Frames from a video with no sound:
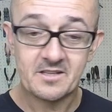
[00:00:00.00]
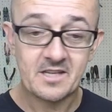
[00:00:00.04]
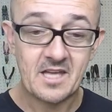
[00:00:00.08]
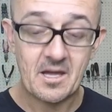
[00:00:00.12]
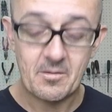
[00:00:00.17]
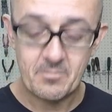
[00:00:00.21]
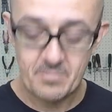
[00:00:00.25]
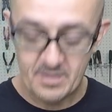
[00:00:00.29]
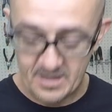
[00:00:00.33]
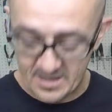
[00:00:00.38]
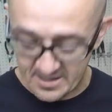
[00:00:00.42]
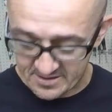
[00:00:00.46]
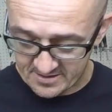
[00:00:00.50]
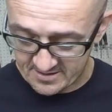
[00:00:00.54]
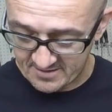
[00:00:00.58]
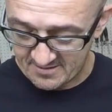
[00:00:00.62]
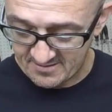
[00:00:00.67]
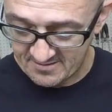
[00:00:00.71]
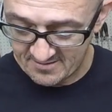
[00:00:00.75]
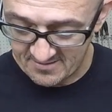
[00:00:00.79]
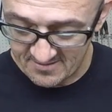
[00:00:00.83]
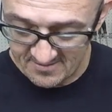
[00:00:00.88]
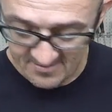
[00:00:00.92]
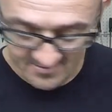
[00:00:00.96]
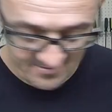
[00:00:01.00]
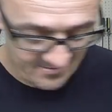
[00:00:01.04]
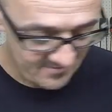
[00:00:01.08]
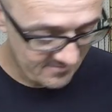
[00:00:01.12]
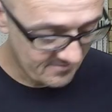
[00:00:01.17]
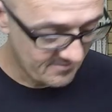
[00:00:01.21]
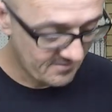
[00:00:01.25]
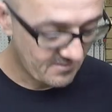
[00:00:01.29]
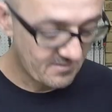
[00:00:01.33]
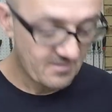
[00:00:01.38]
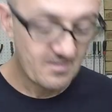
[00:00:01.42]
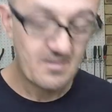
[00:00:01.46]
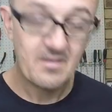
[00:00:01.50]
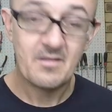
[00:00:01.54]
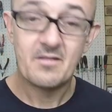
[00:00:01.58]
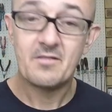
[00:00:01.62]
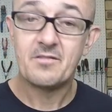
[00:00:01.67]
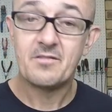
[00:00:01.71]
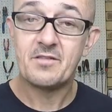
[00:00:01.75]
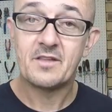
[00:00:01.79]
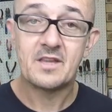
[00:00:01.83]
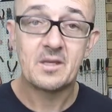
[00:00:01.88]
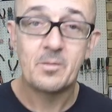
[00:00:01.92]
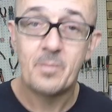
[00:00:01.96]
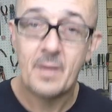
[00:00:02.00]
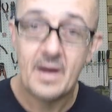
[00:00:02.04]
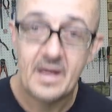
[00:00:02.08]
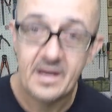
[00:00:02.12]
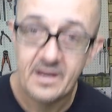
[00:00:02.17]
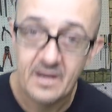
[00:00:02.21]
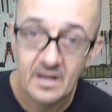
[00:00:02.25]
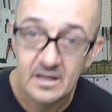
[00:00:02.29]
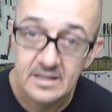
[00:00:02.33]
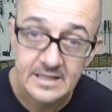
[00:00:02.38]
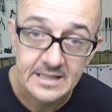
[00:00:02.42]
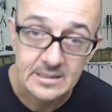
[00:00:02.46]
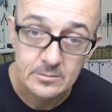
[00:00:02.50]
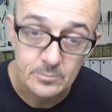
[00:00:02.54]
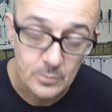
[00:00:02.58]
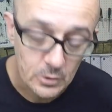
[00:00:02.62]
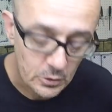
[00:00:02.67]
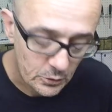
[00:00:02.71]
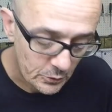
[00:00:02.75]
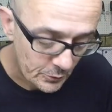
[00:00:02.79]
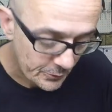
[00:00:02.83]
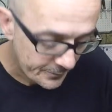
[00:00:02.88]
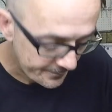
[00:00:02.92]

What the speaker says: come back, think about it a little more.